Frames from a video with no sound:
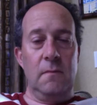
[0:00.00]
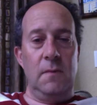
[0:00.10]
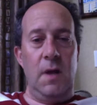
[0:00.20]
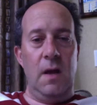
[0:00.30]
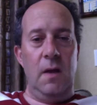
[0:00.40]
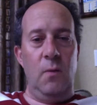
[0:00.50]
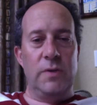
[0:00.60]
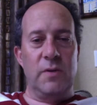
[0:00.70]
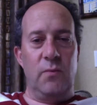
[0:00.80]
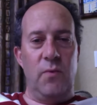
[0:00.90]
Yeah, it
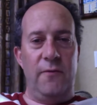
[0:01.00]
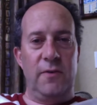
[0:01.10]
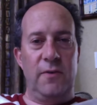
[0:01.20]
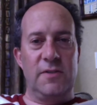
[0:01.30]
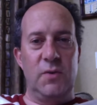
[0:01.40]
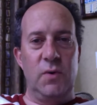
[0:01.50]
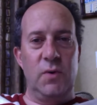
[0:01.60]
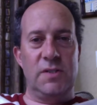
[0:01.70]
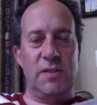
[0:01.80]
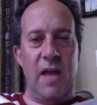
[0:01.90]
was a reference to
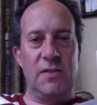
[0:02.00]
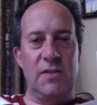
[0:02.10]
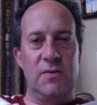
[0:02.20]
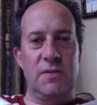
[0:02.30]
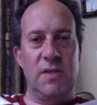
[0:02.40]
a statute